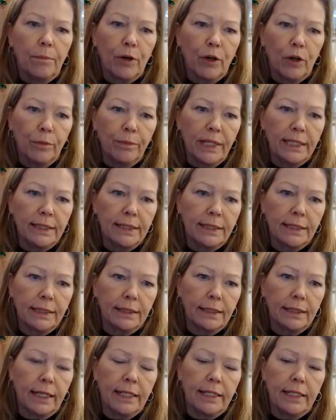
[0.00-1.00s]

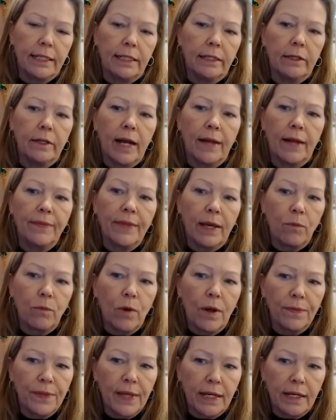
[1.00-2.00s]
permits a year, and they
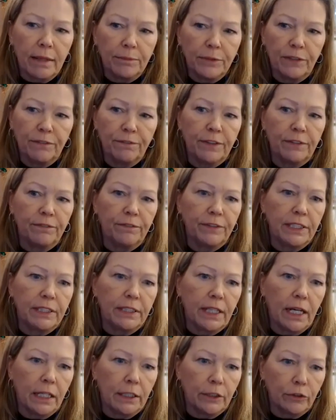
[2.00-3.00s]
want that up to
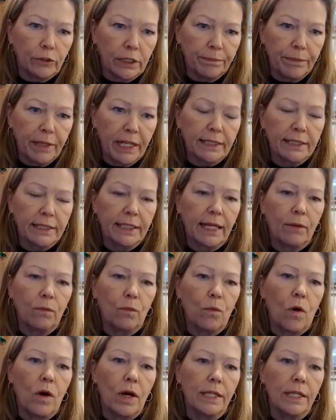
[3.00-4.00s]
1,500 because they
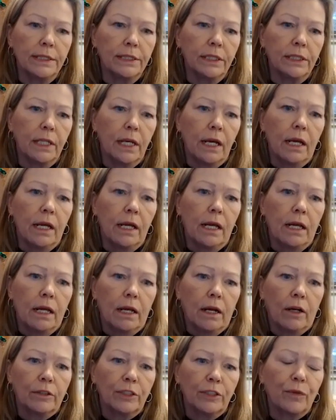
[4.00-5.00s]
want,
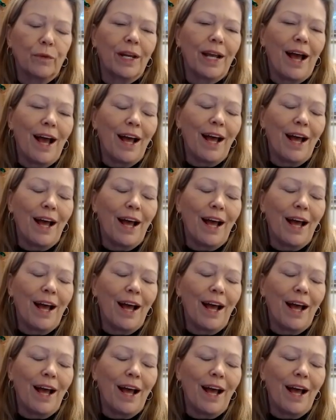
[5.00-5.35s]
or sorry,